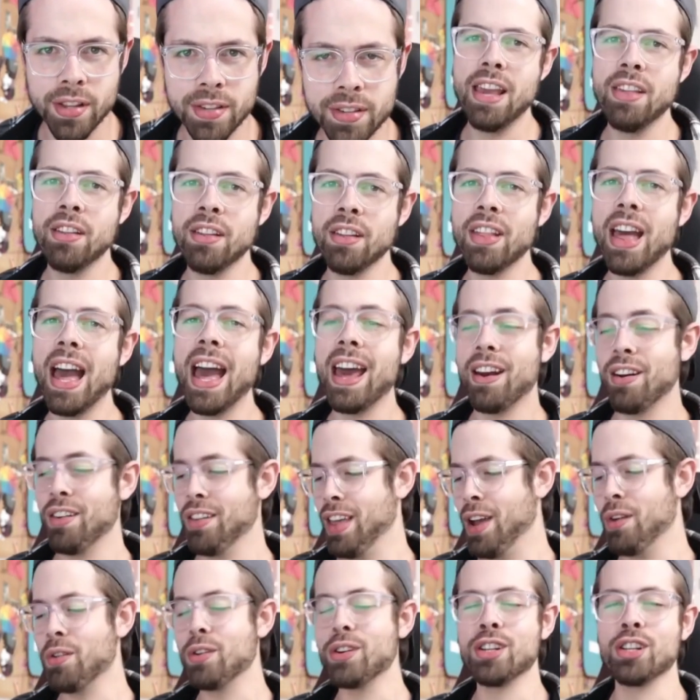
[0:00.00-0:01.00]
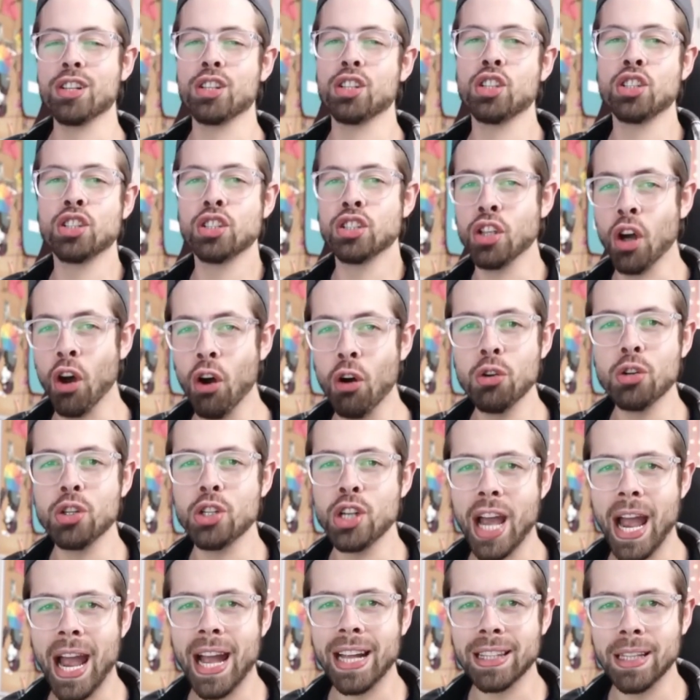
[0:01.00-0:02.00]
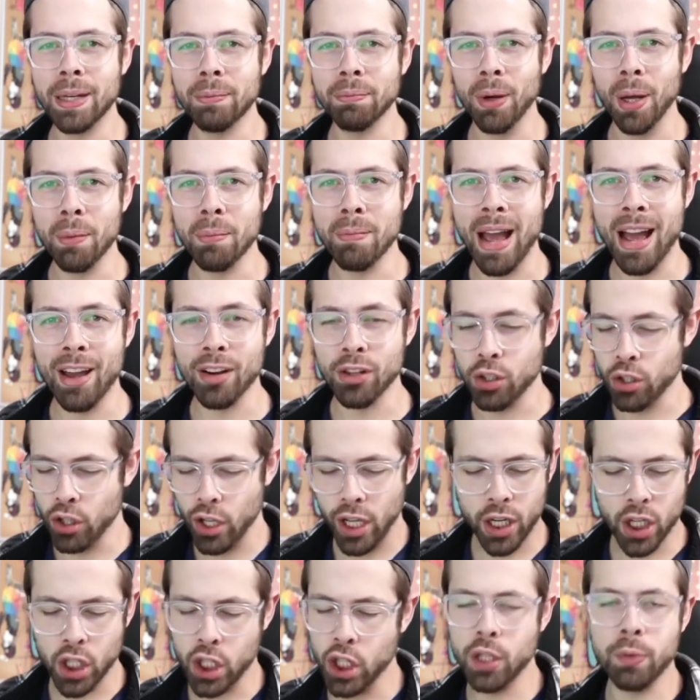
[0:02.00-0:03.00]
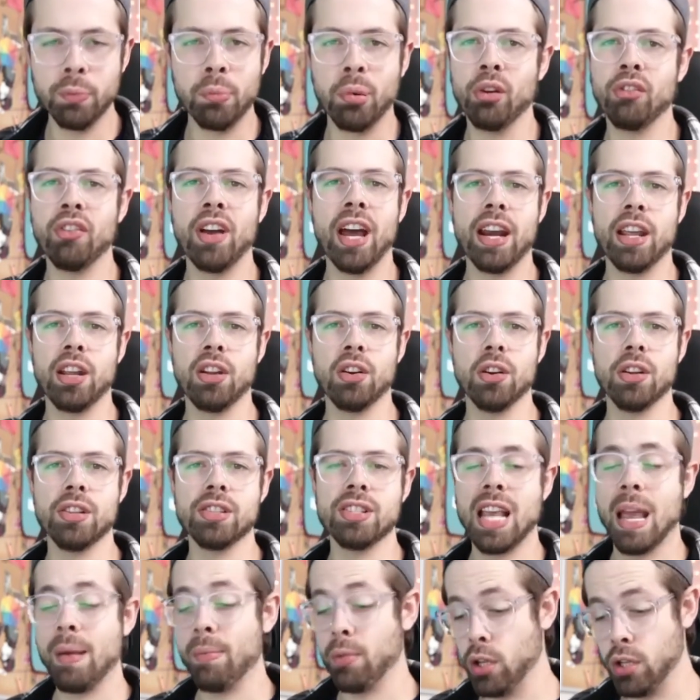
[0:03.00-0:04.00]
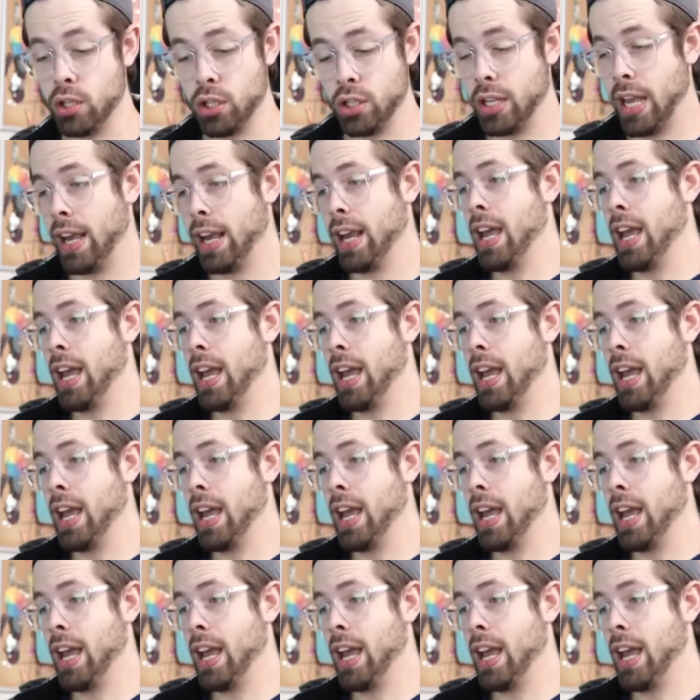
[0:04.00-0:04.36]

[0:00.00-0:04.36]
Either that or they were just so jacked up on Mountain Dew they couldn't provide a urine sample. They're just like,